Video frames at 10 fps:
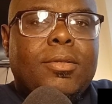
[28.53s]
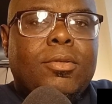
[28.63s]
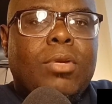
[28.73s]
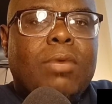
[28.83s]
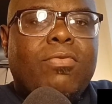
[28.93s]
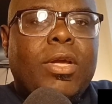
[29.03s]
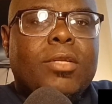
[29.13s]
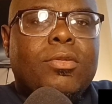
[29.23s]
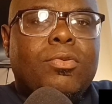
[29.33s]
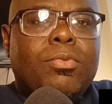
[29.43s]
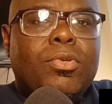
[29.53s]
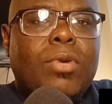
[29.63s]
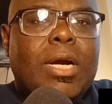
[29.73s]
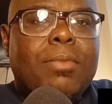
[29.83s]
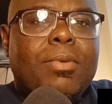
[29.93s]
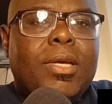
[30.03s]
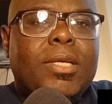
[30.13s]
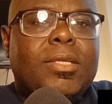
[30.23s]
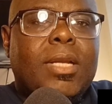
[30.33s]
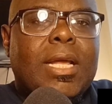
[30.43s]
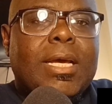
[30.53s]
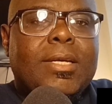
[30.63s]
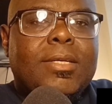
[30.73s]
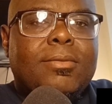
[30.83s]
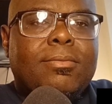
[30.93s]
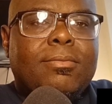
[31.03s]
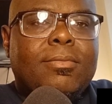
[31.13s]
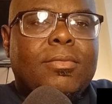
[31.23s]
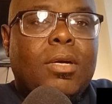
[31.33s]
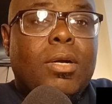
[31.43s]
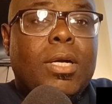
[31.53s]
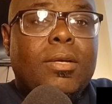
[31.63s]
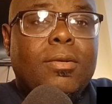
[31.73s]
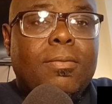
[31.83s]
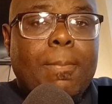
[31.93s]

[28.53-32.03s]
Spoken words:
Do not forget to subscribe, hit the like. All right?